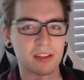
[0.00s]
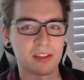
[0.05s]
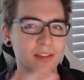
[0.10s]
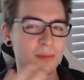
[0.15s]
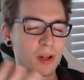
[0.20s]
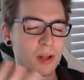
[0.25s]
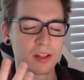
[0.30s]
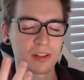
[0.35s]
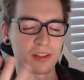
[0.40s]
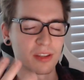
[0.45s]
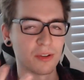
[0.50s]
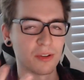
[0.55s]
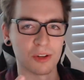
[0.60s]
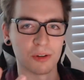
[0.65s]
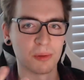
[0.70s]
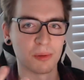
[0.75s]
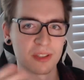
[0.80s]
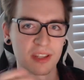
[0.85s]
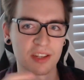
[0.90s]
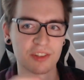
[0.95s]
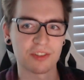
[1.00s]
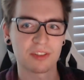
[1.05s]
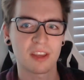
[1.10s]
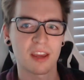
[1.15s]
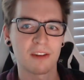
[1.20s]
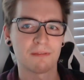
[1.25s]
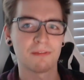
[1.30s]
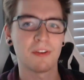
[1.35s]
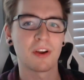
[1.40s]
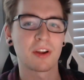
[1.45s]
small YouTubers that just
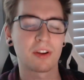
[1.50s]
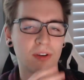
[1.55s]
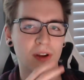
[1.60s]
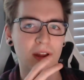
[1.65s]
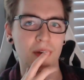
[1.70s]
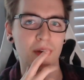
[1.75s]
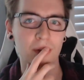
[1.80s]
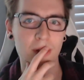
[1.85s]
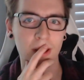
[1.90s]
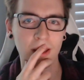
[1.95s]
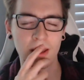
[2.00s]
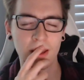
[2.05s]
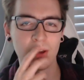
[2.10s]
kind of fuck around.